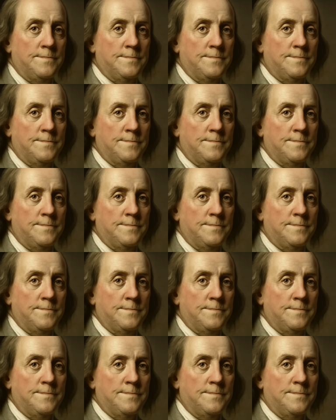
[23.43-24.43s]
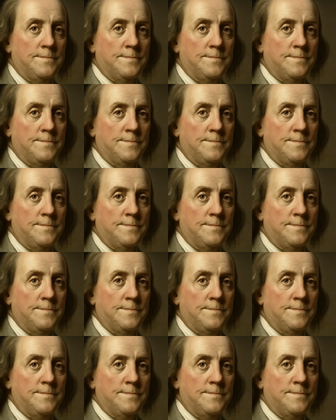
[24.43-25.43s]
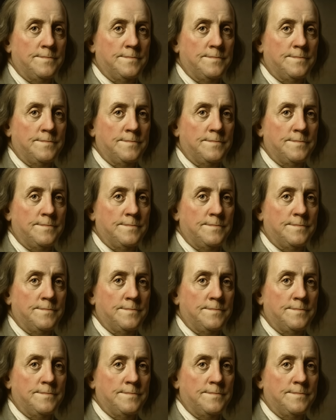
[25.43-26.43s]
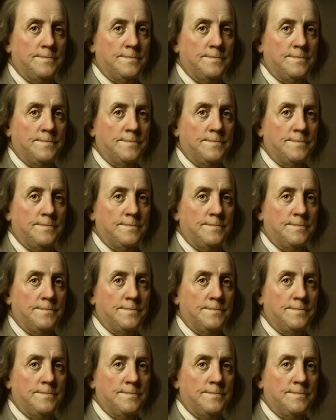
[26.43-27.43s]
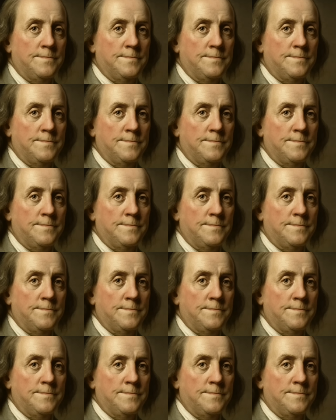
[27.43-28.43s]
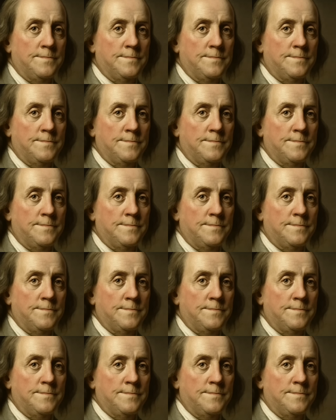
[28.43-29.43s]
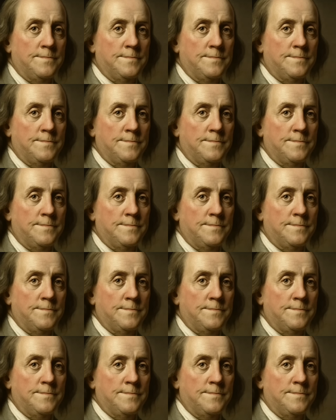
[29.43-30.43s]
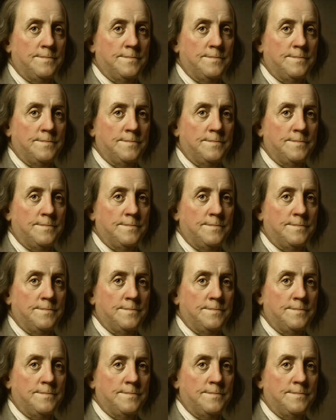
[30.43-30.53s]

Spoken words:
This is a still picture; no speech is visible.